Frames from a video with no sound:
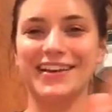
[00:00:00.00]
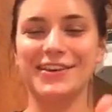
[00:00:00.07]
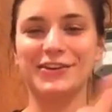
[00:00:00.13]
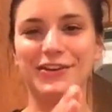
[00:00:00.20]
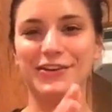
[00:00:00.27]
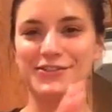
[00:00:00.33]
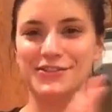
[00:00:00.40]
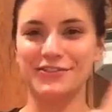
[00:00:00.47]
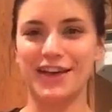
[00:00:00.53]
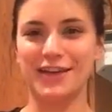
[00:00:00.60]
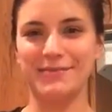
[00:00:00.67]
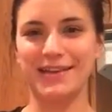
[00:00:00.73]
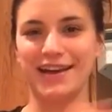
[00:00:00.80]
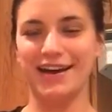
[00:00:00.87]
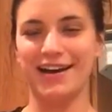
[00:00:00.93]
You can also
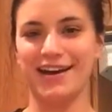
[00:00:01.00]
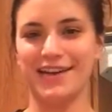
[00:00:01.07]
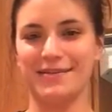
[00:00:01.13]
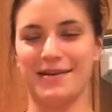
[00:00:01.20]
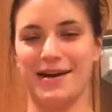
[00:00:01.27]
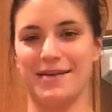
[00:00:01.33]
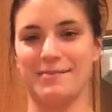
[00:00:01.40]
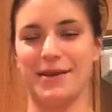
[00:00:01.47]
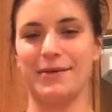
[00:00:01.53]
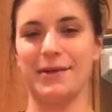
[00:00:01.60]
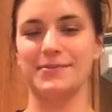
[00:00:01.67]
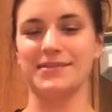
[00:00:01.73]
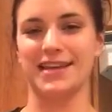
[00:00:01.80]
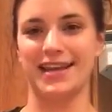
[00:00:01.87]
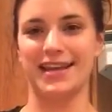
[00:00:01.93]
find me on my
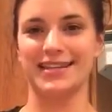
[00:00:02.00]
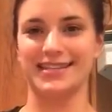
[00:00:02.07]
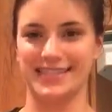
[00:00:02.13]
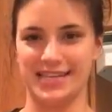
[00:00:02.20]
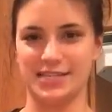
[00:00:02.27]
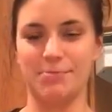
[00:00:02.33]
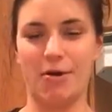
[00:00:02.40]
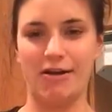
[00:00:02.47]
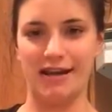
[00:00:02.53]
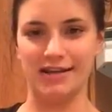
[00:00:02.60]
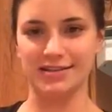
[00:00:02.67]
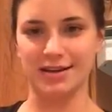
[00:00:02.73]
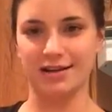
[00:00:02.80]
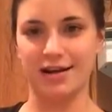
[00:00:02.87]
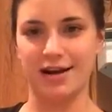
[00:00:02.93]
website. It's
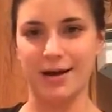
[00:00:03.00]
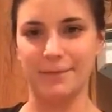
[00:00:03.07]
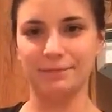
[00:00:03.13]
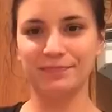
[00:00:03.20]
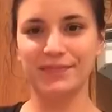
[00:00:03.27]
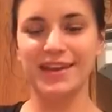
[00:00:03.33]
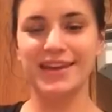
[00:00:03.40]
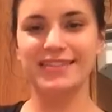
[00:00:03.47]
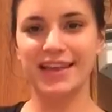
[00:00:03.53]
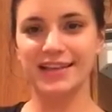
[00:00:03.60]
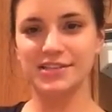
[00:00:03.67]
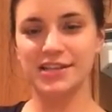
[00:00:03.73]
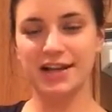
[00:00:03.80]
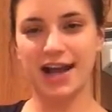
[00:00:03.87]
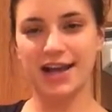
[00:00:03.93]
lizbarnett.com.
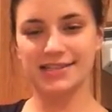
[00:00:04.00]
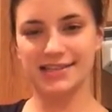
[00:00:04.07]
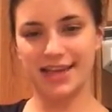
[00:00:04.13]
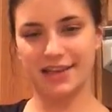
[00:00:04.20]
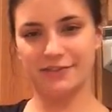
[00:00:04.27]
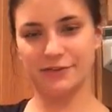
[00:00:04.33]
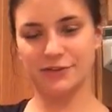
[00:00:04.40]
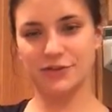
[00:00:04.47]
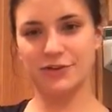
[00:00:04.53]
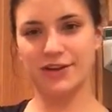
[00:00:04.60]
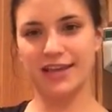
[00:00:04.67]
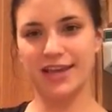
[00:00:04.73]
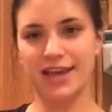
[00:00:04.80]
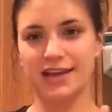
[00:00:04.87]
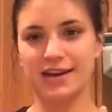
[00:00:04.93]
Thanks, guys, again for
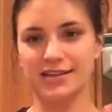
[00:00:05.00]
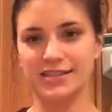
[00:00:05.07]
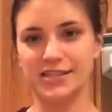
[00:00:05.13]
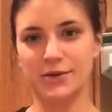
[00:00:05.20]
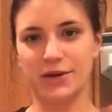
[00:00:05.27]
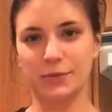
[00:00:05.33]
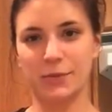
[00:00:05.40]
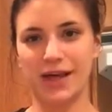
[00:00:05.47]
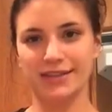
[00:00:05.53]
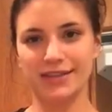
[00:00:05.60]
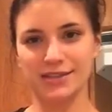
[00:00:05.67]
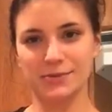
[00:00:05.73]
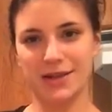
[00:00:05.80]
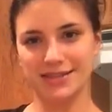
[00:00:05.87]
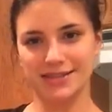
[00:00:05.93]
tuning in. I'll see you on
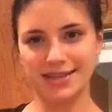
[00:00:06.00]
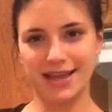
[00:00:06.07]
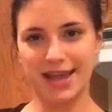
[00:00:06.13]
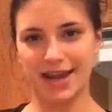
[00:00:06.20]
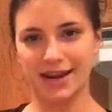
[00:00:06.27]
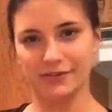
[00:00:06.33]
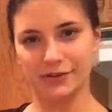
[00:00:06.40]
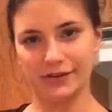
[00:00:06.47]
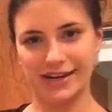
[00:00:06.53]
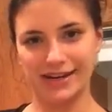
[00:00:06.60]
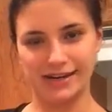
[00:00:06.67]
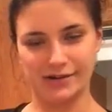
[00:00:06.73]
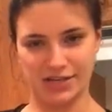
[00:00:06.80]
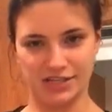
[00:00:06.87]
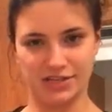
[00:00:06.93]
Wellness Wednesday, and have a
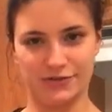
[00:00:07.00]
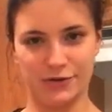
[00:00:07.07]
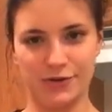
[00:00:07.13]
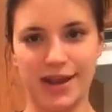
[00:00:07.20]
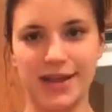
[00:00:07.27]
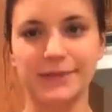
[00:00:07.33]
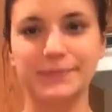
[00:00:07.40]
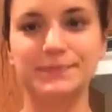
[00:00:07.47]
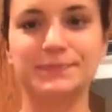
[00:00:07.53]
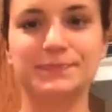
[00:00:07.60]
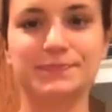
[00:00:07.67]
great rest of your night.